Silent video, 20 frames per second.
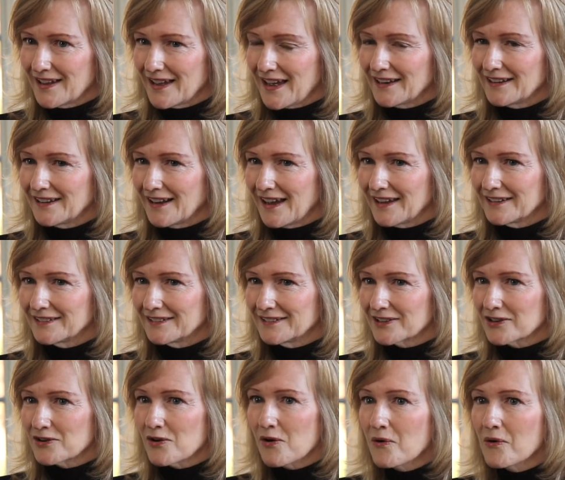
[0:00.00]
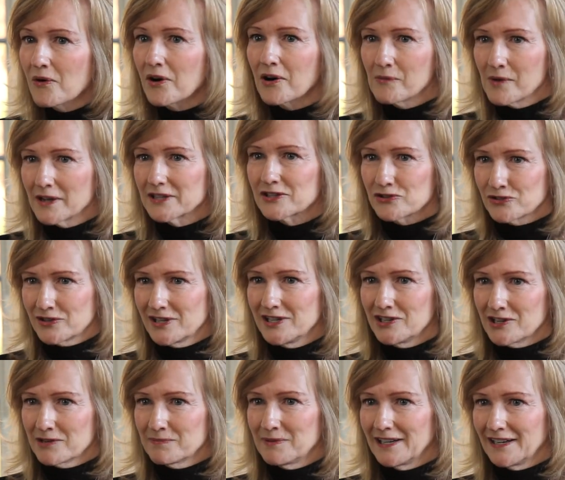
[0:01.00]
at the core what
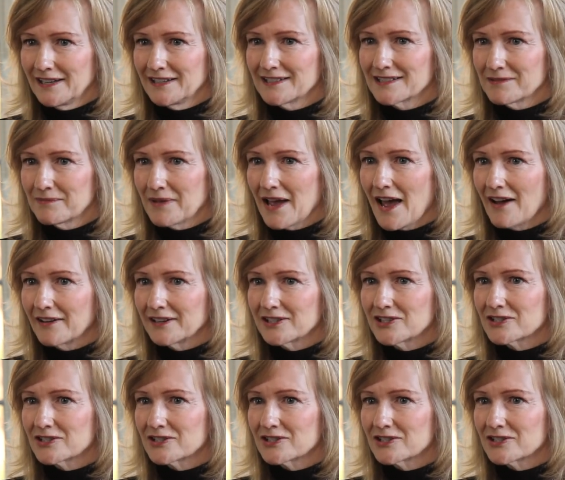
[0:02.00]
strategic planning is about. It's